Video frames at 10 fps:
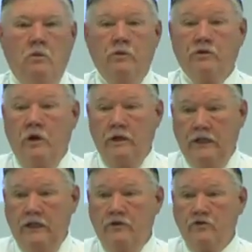was
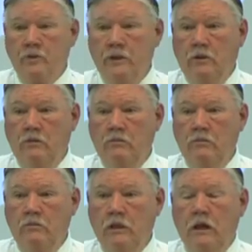on Israel.
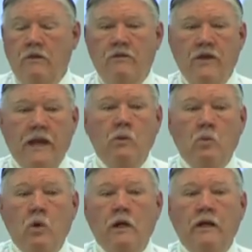
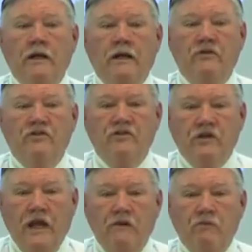They wanted a
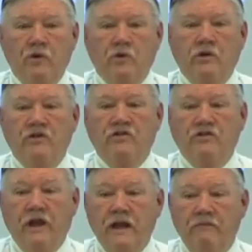Savior to
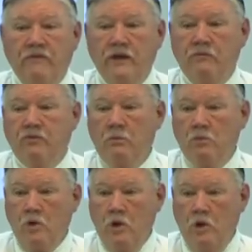save them
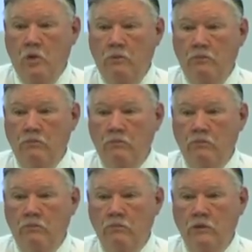from Rome.
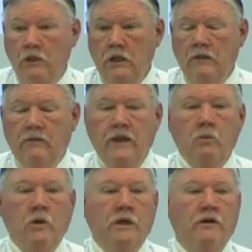
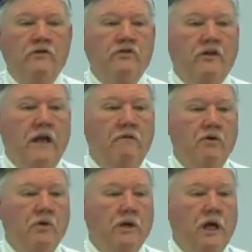They wanted a
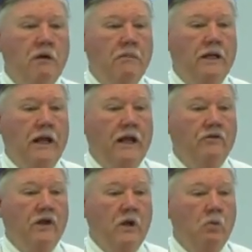Savior to come in
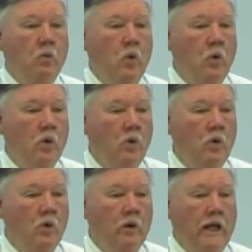as a
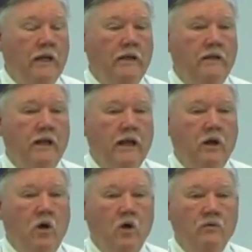warlord and to take
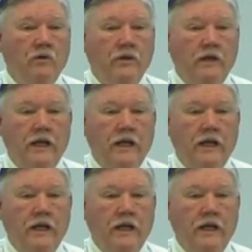over the